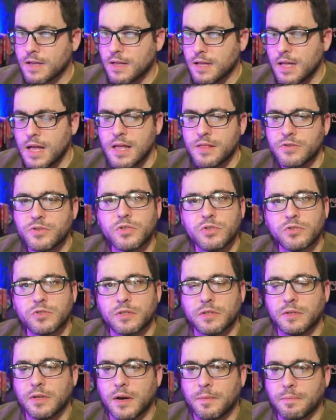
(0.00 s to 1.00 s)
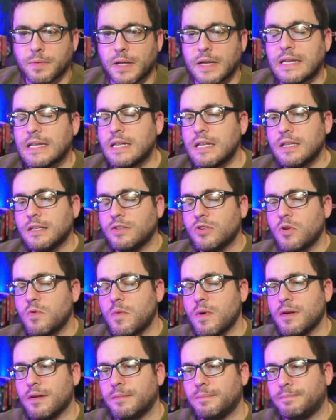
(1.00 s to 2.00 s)
there's usually a place, you
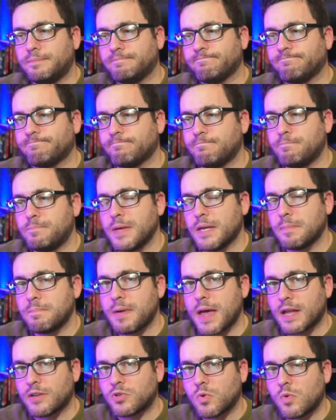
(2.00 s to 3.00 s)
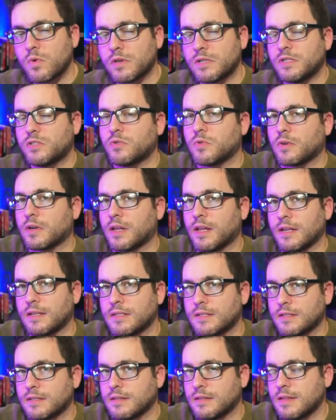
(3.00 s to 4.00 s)
know, Big Bad Toy Store
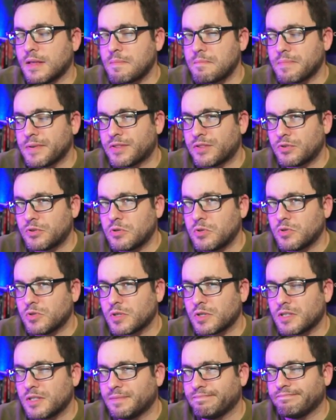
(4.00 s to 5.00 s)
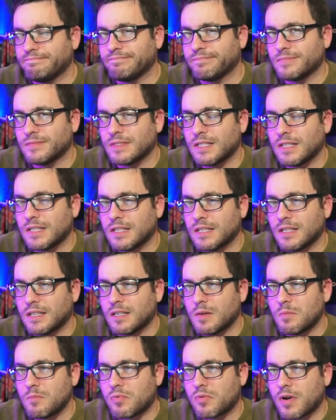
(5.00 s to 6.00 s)
gets them, but they're usually
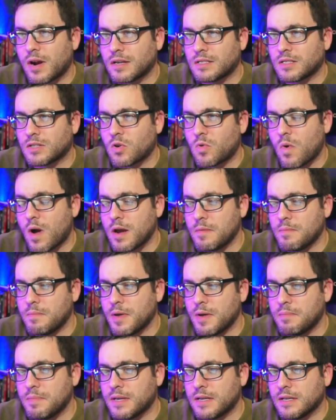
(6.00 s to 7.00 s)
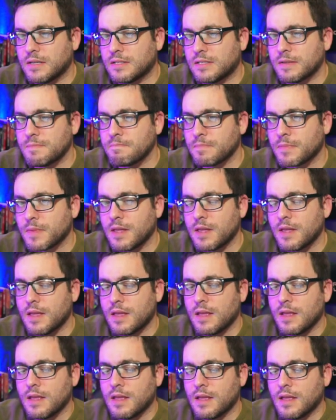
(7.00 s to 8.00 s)
priced quite a bit because
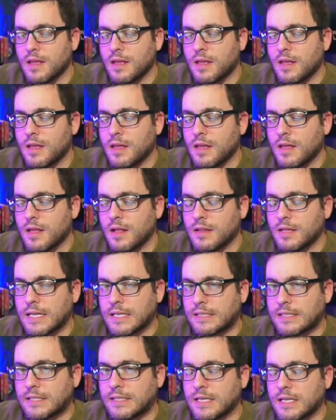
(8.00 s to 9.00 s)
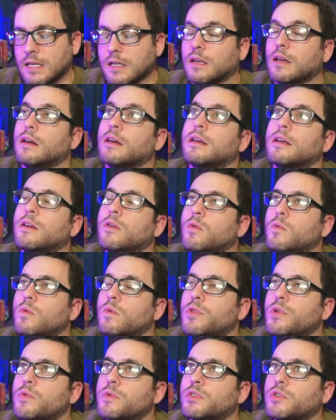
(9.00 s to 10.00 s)
let's see,
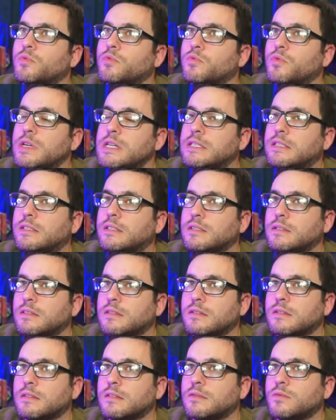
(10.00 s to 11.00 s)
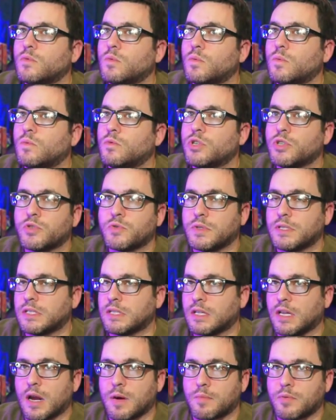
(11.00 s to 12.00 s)
well, there was a recent, just
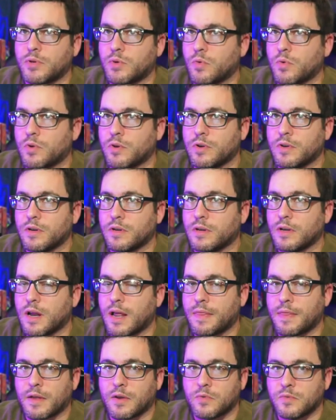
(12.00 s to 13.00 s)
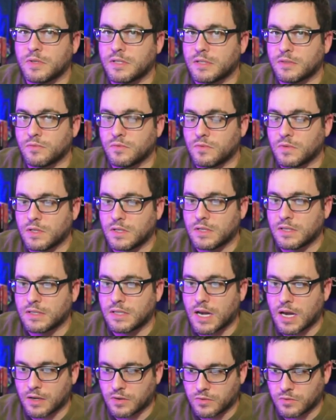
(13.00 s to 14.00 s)
recently I pre ordered, I think it was one of the
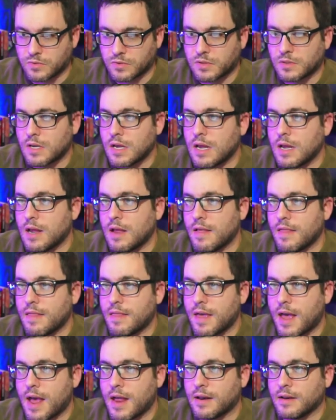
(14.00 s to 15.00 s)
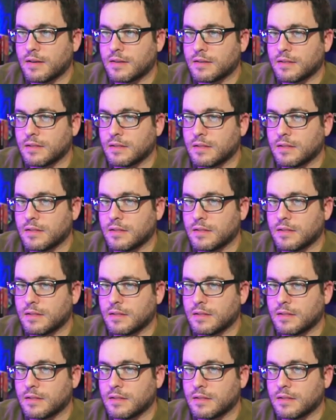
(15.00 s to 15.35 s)
Zaku's that